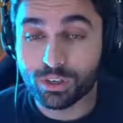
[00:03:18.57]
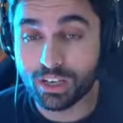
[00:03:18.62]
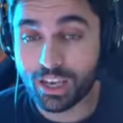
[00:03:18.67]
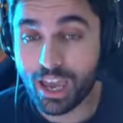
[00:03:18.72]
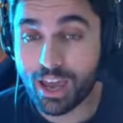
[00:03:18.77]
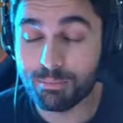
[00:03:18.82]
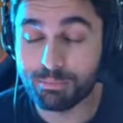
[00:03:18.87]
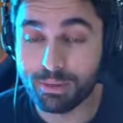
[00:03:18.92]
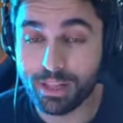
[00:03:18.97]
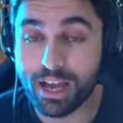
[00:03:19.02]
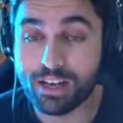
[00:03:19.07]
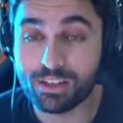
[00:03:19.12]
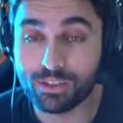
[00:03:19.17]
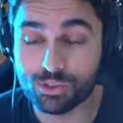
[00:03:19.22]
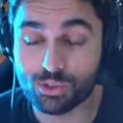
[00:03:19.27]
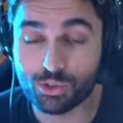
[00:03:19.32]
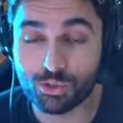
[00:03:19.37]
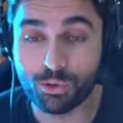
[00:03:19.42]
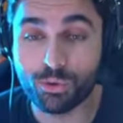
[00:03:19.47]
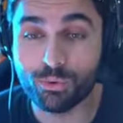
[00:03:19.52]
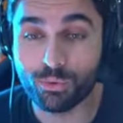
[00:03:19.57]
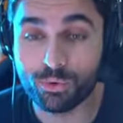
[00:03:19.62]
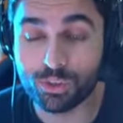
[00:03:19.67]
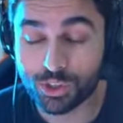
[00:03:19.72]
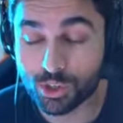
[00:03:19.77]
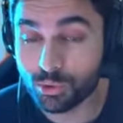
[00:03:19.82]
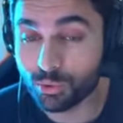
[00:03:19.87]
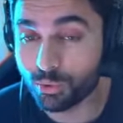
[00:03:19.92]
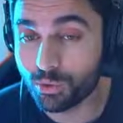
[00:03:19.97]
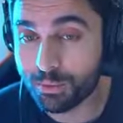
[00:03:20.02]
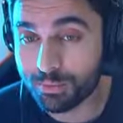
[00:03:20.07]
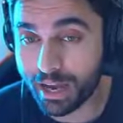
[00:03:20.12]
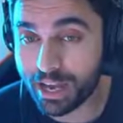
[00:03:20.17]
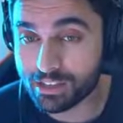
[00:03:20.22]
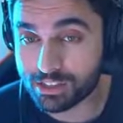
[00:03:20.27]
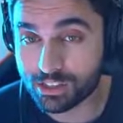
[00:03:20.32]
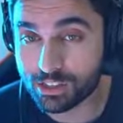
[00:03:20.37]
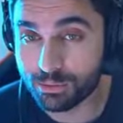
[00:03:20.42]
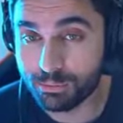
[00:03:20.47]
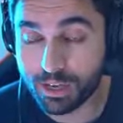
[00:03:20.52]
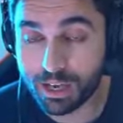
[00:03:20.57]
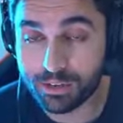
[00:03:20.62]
we're gonna have Black Ops 2 remaster